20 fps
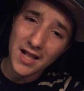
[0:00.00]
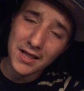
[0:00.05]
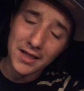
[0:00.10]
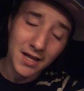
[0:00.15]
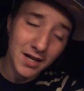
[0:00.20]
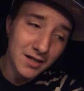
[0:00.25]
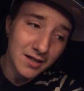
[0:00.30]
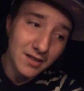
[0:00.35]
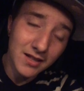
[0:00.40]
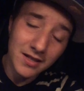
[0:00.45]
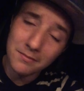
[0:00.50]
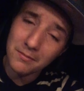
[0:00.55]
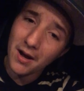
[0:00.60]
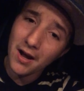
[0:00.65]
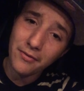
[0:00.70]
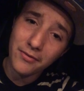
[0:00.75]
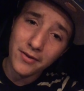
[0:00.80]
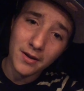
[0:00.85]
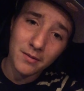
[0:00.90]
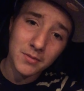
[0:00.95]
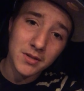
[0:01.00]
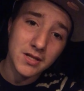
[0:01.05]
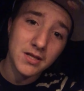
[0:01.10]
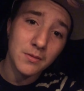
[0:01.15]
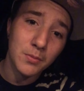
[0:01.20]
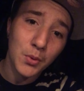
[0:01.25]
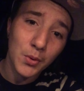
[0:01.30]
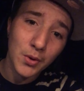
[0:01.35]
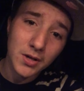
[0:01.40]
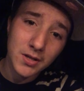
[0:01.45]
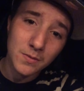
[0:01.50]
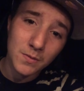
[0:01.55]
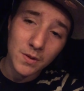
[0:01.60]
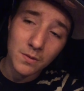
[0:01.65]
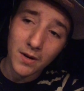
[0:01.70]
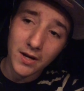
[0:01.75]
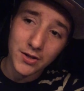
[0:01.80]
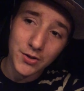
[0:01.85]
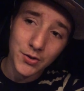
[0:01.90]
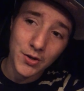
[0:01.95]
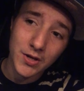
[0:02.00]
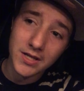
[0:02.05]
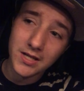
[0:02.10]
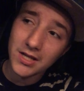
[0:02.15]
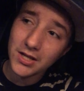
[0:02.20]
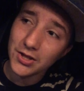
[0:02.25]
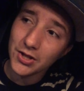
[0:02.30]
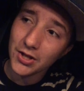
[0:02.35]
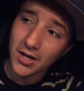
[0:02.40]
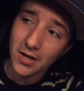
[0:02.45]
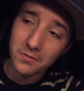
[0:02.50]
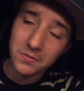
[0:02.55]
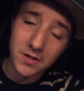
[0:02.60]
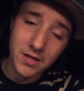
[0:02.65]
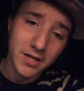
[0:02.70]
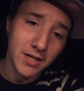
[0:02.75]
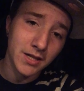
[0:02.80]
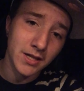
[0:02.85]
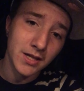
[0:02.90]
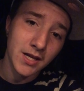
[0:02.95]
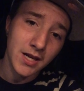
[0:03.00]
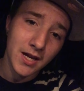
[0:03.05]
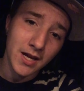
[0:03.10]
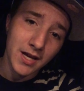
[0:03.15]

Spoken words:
Luckily, my family supports me, my transition, everything,